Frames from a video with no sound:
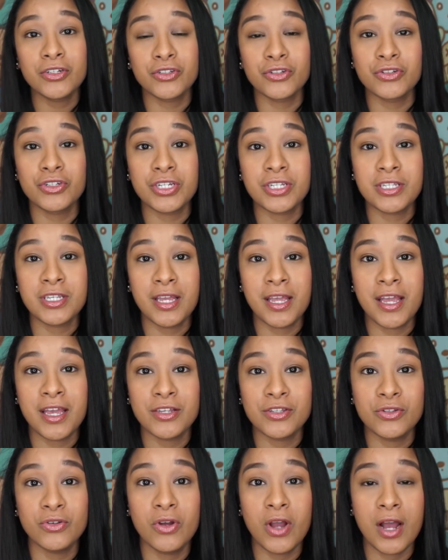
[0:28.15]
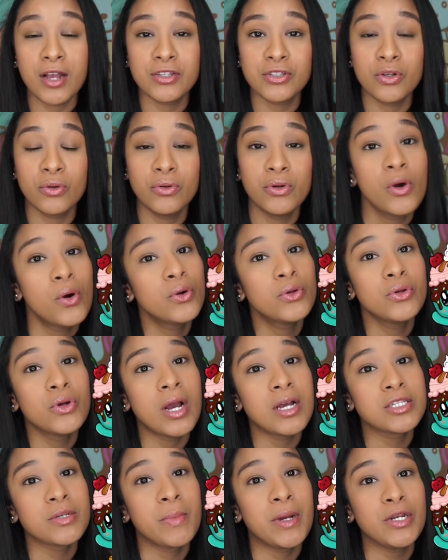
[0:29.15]
So just in case you guys don't know, you
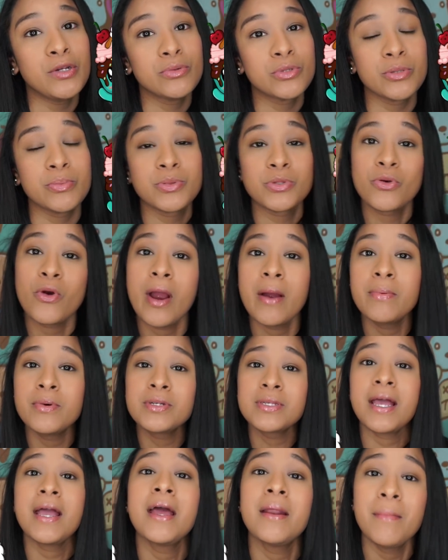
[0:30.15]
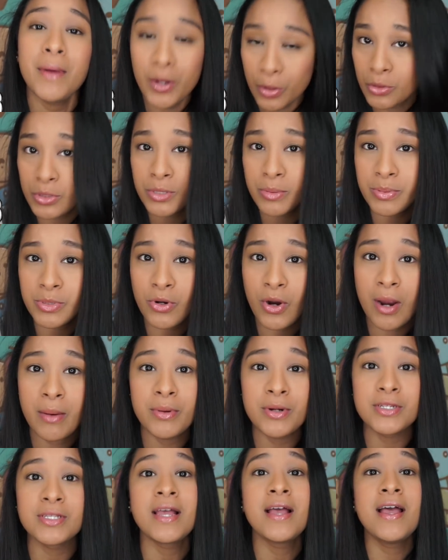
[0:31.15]
guys are my new subscribers and my old
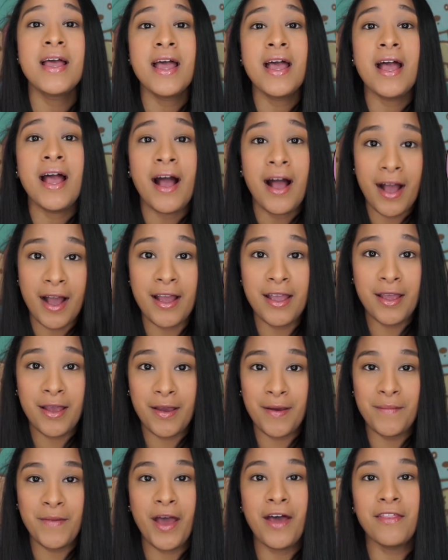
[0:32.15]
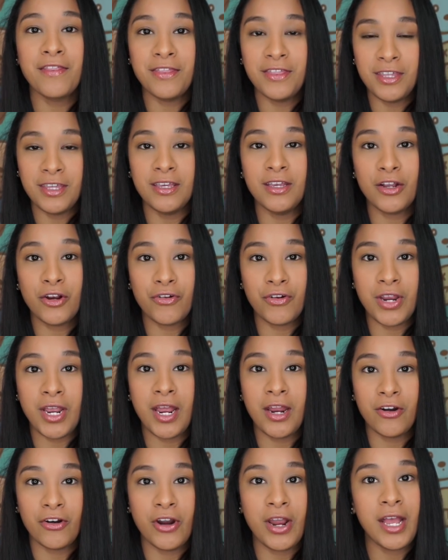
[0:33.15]
subscribers, I am the
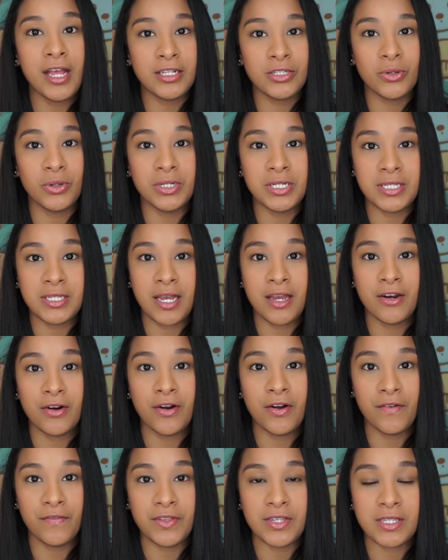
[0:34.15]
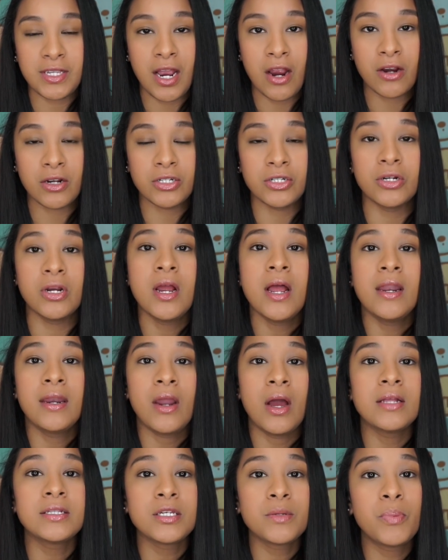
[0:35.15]
creator and toy designer of this character.
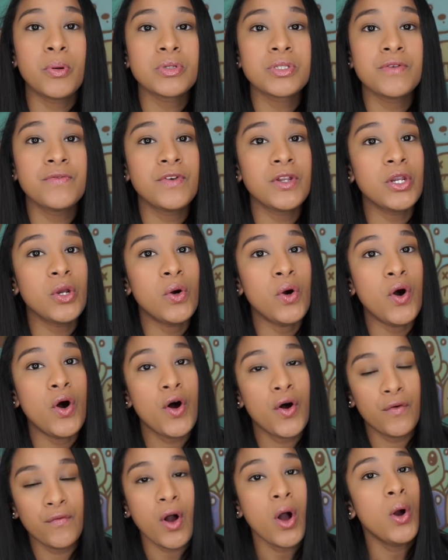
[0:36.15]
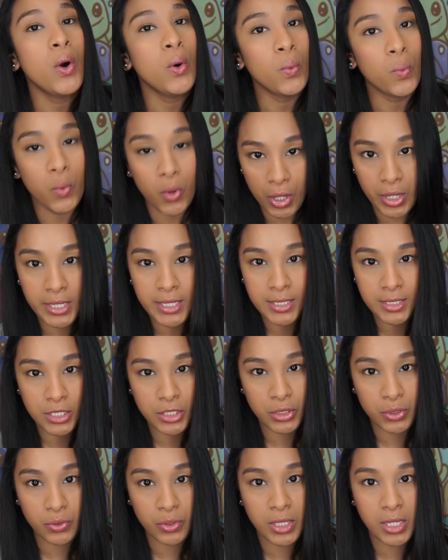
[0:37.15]
Now I did post a video of what is a
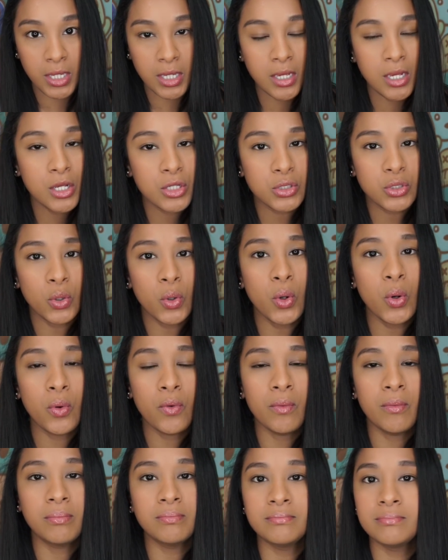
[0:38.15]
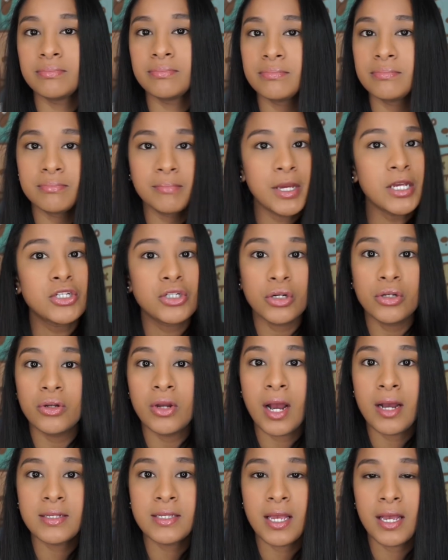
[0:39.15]
Mizuki, so make sure you
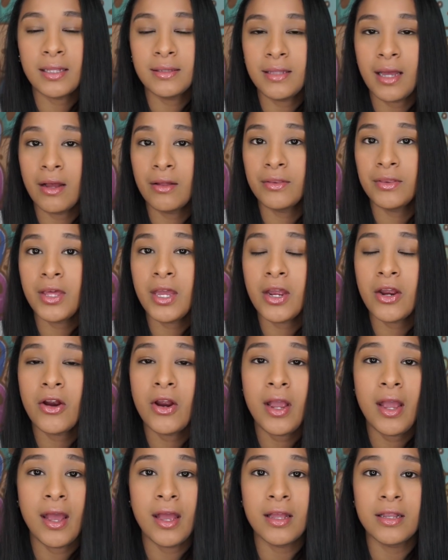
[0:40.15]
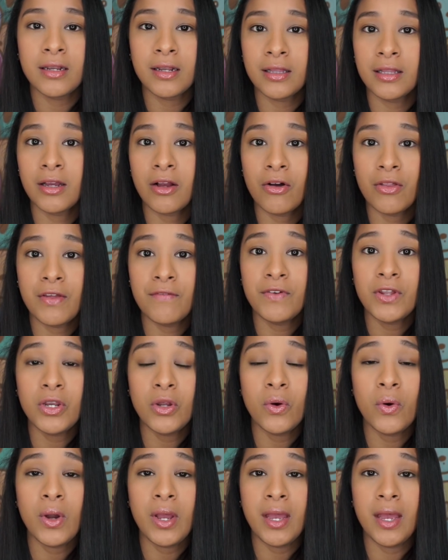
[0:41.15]
guys head down there and click on the
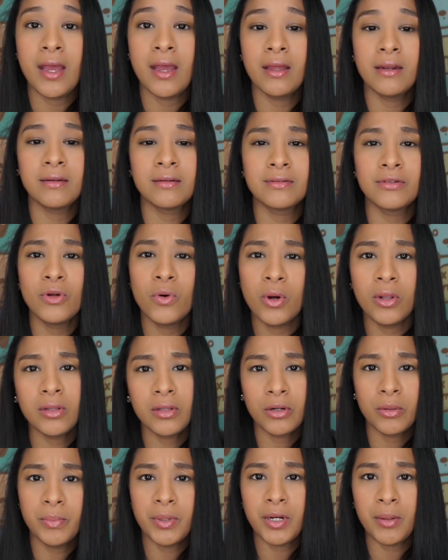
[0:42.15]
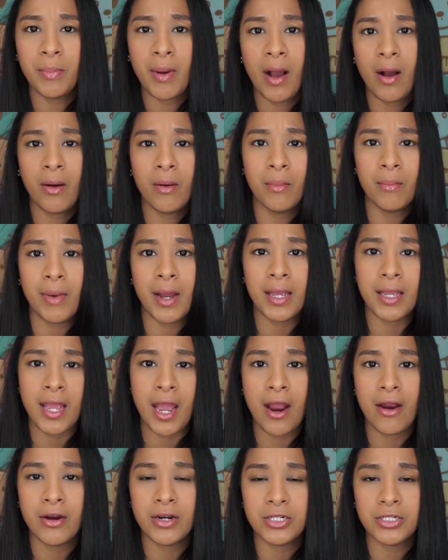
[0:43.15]
video and know a little bit about my
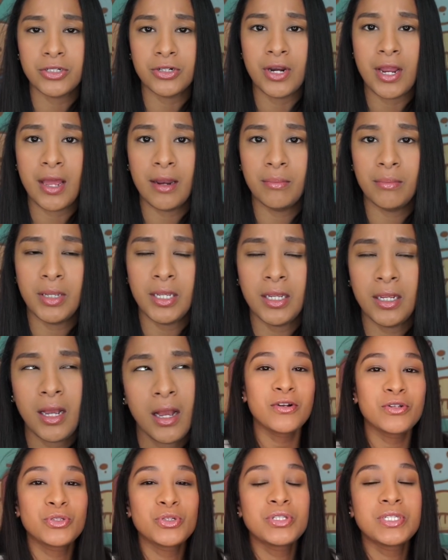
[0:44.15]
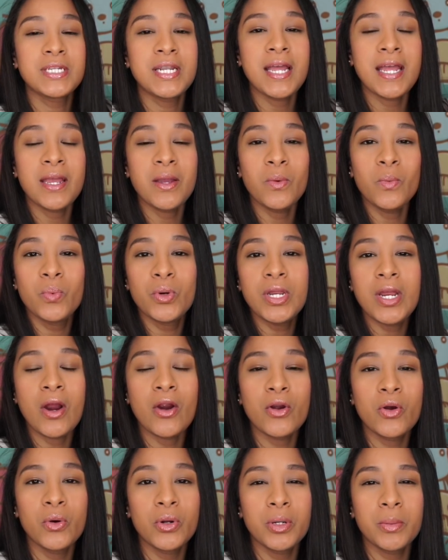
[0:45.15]
character and me. And also today we
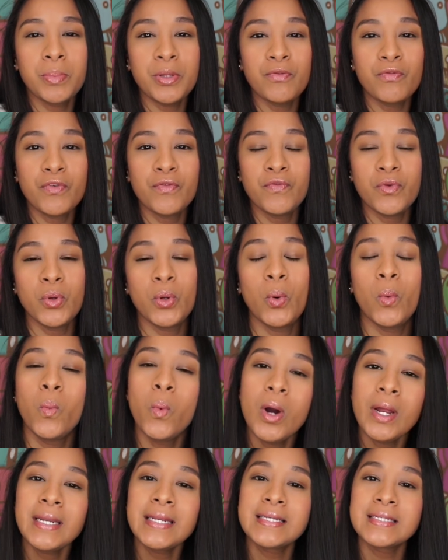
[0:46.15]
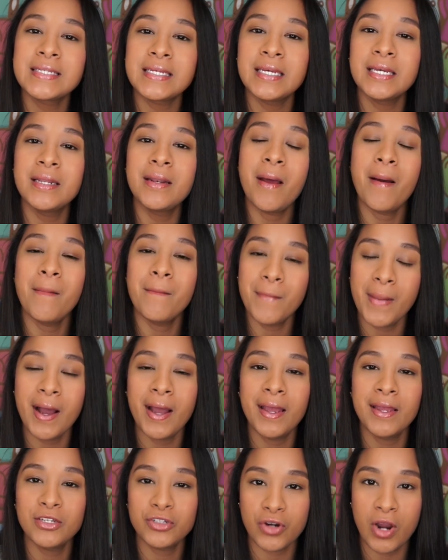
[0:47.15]
are going to be reviewing what is in
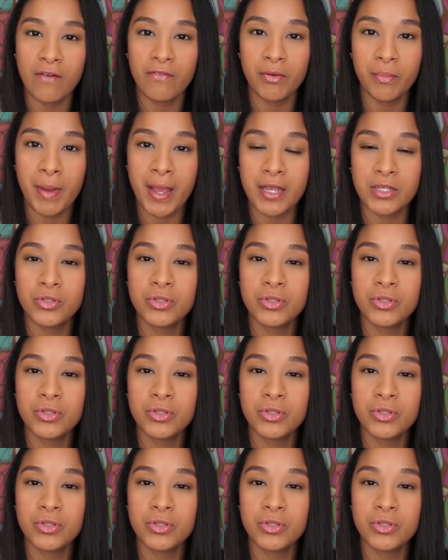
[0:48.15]
my travel bag.